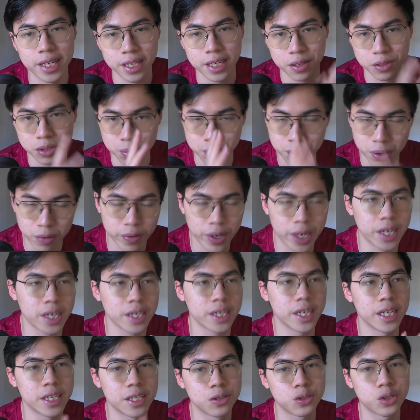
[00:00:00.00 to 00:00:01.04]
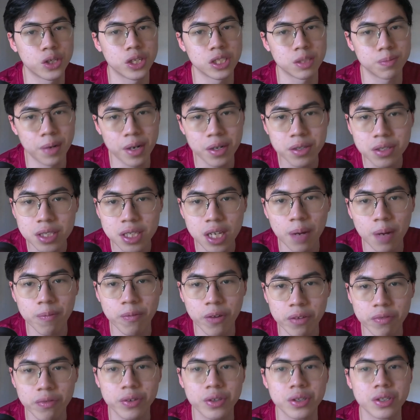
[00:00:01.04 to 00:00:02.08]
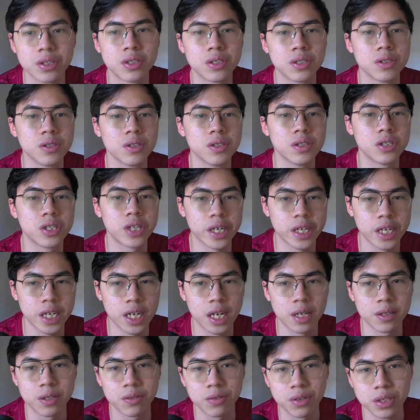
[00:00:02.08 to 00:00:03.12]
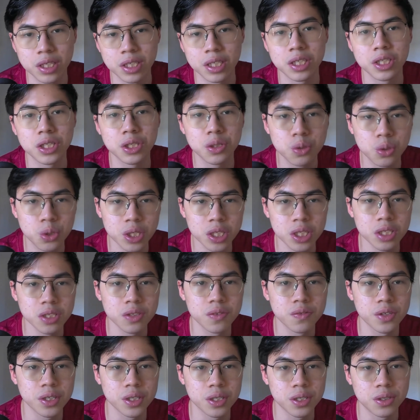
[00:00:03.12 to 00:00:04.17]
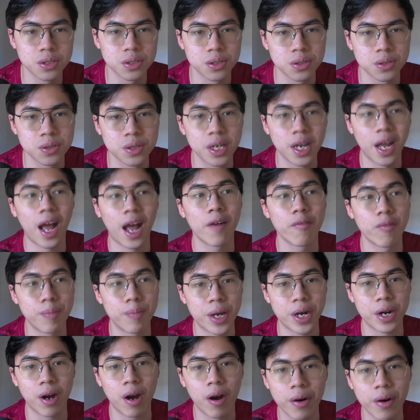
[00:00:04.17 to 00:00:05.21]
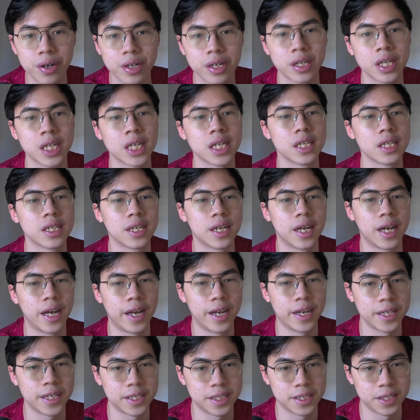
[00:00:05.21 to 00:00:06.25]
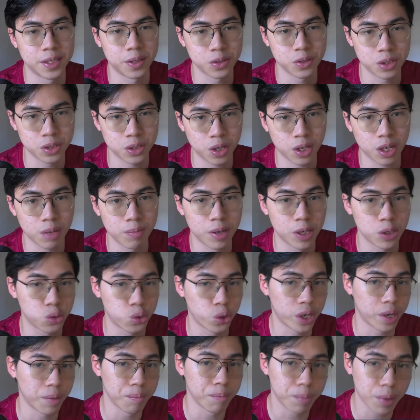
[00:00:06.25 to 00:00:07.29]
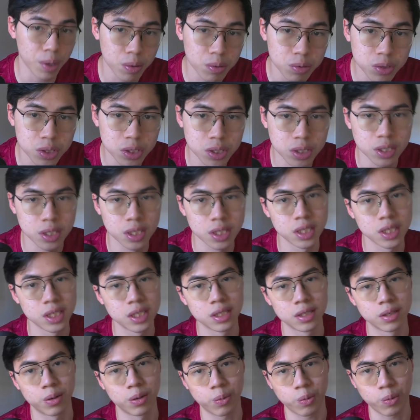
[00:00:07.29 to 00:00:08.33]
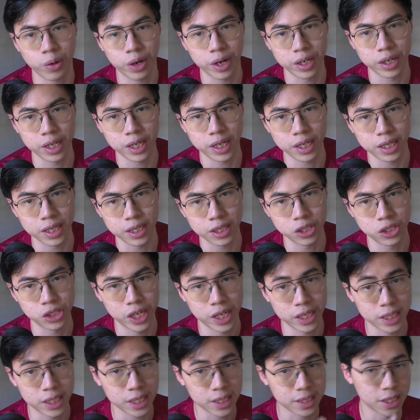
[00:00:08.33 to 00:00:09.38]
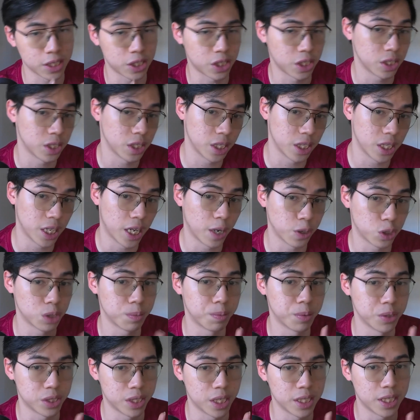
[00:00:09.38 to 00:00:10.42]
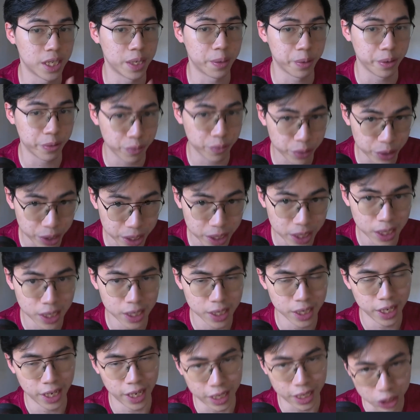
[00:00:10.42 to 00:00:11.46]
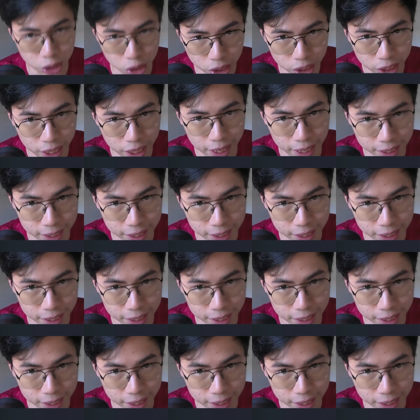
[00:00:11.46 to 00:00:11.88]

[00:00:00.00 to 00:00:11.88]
And they also provide, again, a transparency upfront for you to check out the related nutrients for you to have a better heart. And they also talk about joint and bones, where they share things such as 100% dairy-free and